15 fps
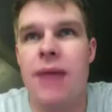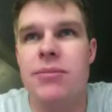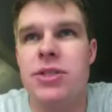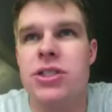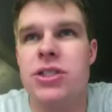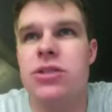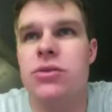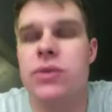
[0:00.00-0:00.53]

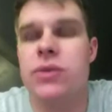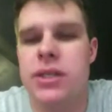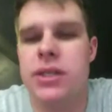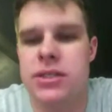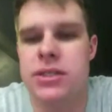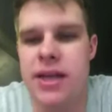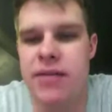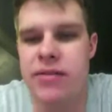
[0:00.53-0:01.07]
just doing
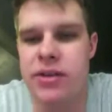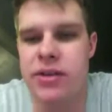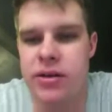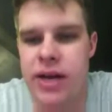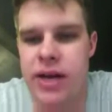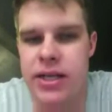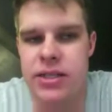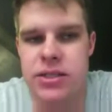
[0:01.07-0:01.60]
7
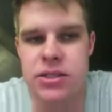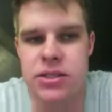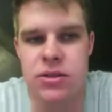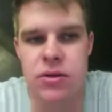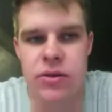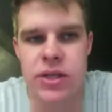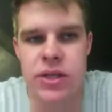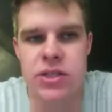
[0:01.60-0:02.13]
credits.
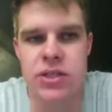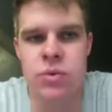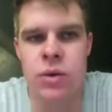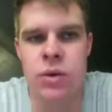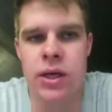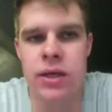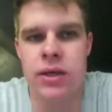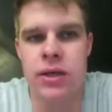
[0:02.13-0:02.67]
So this
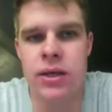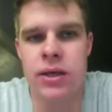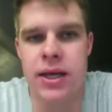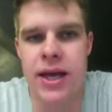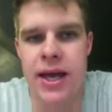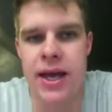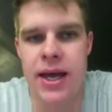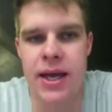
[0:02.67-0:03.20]
one
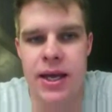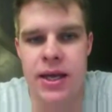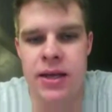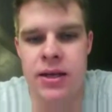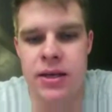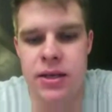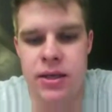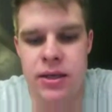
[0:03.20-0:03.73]

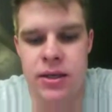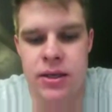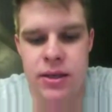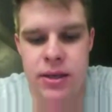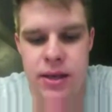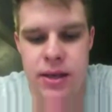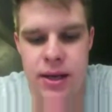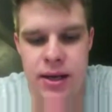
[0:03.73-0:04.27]
and
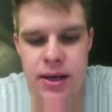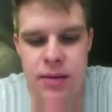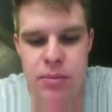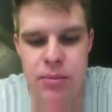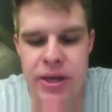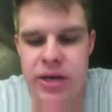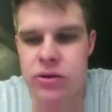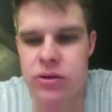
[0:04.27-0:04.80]

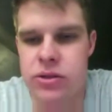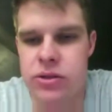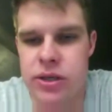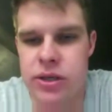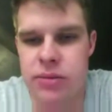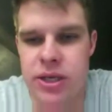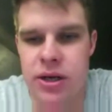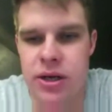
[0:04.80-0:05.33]
medical
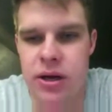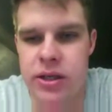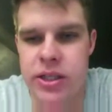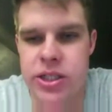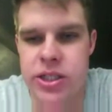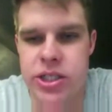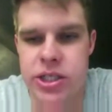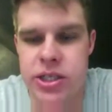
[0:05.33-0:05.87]

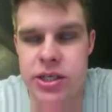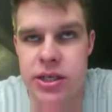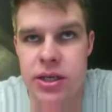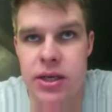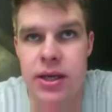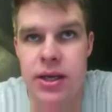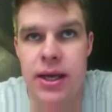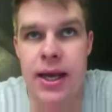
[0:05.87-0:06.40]

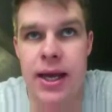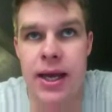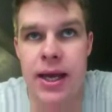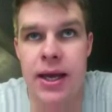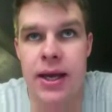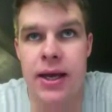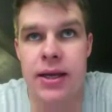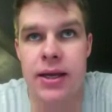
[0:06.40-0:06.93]
terminology
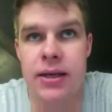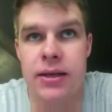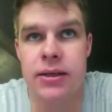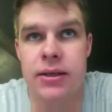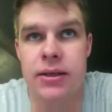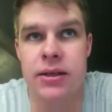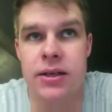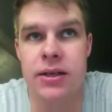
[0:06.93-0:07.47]

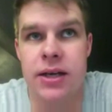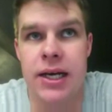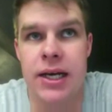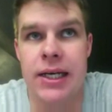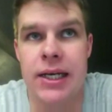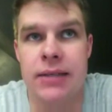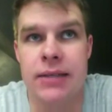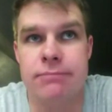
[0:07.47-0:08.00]
and
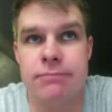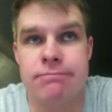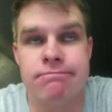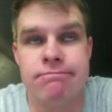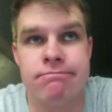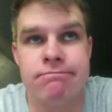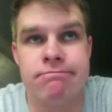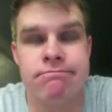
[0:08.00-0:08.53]

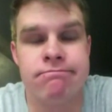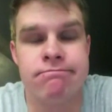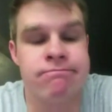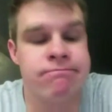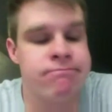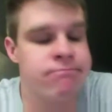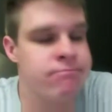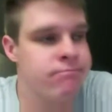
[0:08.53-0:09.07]

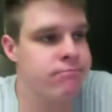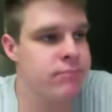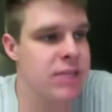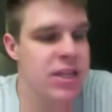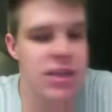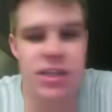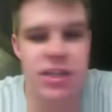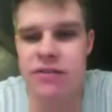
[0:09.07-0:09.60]

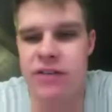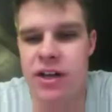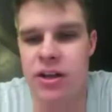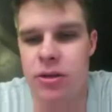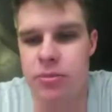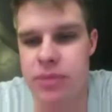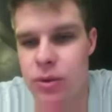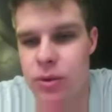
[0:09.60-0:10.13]
the
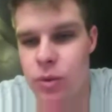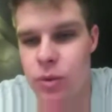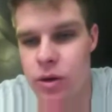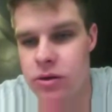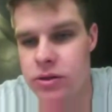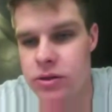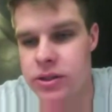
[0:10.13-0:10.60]
developing world.